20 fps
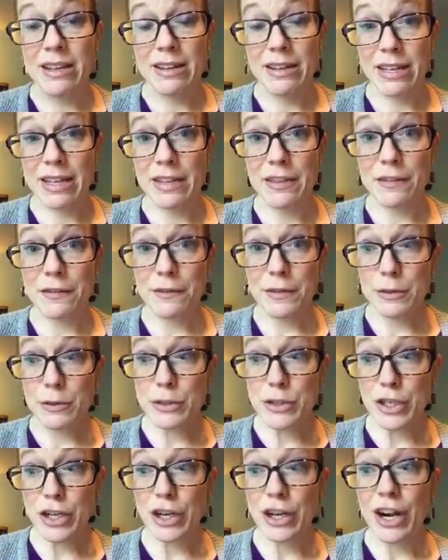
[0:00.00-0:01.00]
in the
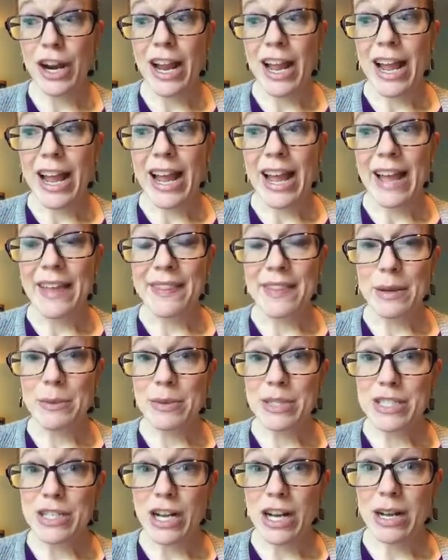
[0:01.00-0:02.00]
future, and then we
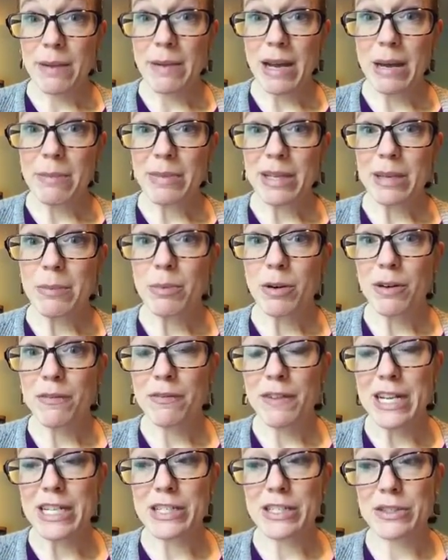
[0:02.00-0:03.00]
talk about being
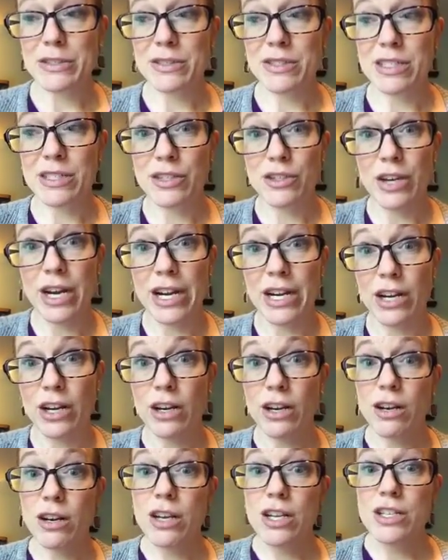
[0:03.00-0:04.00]
professionals and trainer.
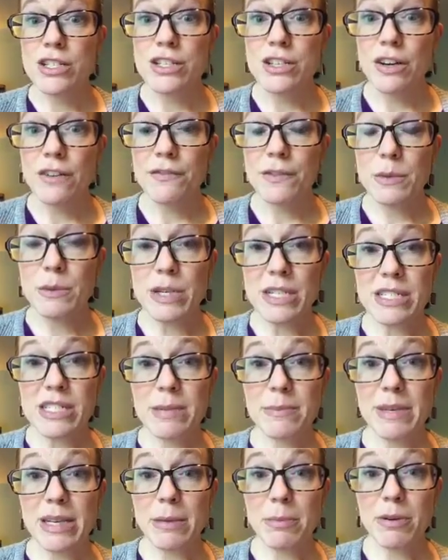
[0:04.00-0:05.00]
So if you want to
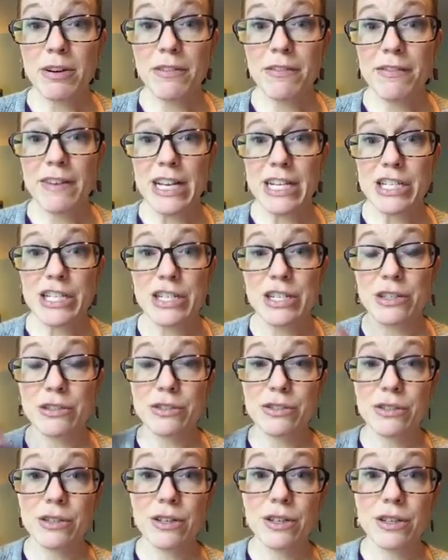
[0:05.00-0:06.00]
be a professional
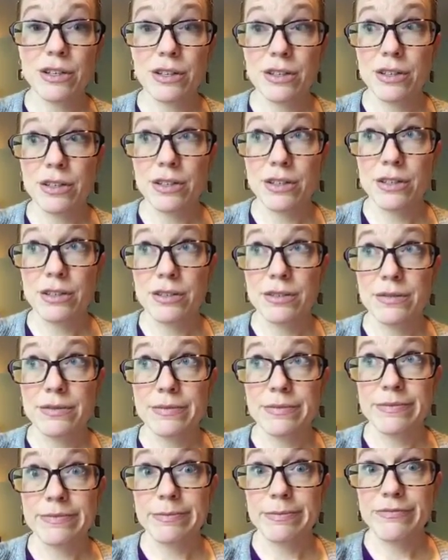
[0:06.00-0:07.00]

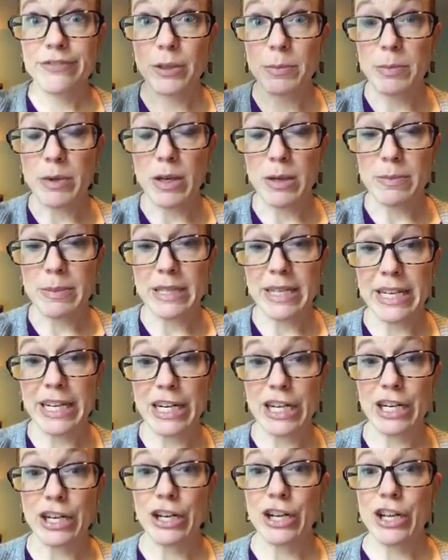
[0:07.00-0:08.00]
football
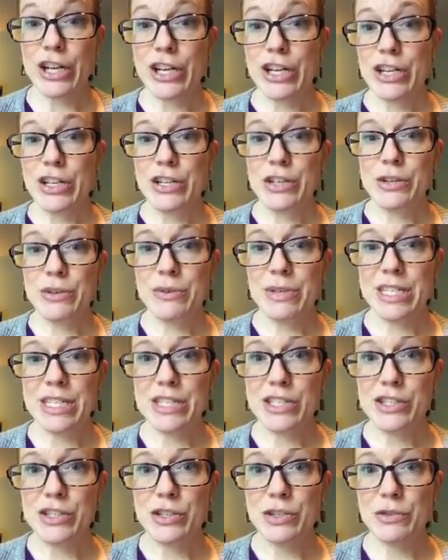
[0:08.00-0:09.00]
player, you
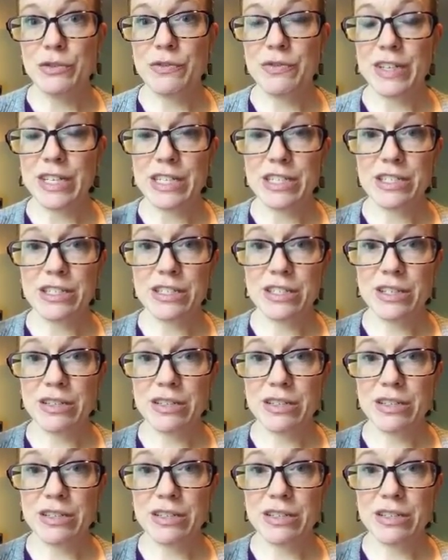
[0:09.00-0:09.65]
need to finish